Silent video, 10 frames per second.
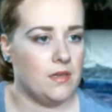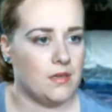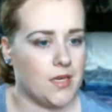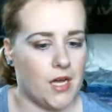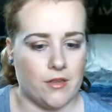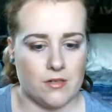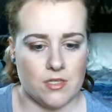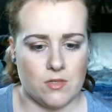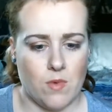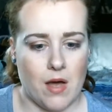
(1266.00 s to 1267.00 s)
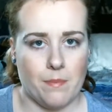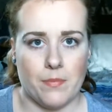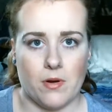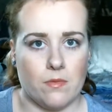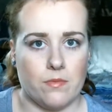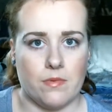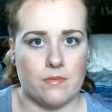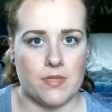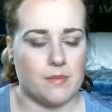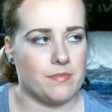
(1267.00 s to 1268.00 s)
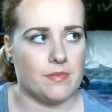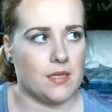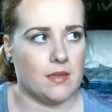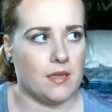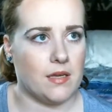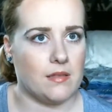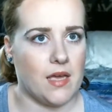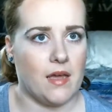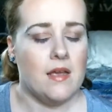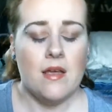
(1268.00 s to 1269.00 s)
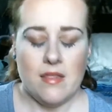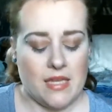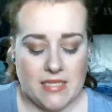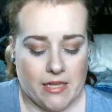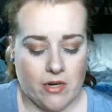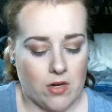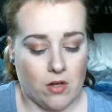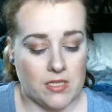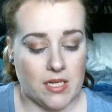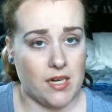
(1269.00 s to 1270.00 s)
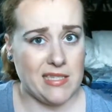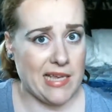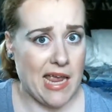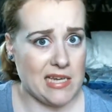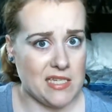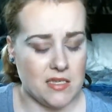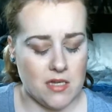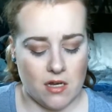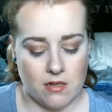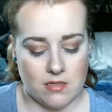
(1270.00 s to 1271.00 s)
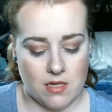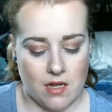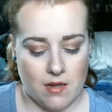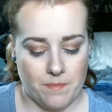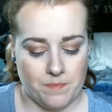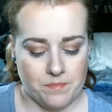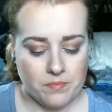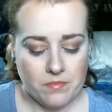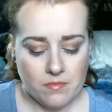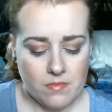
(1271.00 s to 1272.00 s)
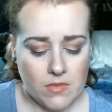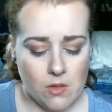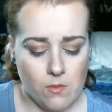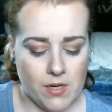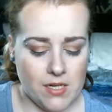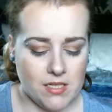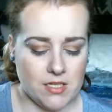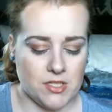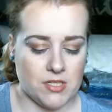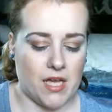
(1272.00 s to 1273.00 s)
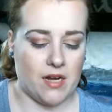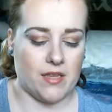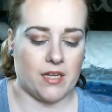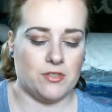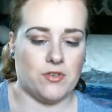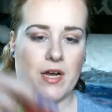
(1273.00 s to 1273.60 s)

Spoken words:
Color Swap or something like that. They sell it at Ulta, and it's like $18. What it is just kind of like a dry